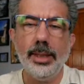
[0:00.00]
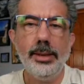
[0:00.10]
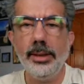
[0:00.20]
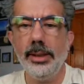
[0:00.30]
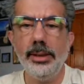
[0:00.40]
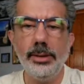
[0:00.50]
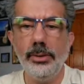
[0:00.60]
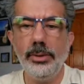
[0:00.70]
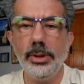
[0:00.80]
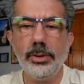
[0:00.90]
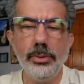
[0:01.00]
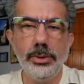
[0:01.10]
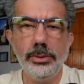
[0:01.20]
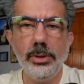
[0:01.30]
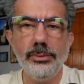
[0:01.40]
You're going to do your
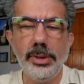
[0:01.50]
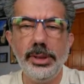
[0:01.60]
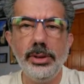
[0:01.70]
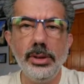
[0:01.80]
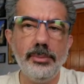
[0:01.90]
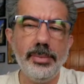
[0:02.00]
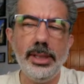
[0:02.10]
cruise over in Europe,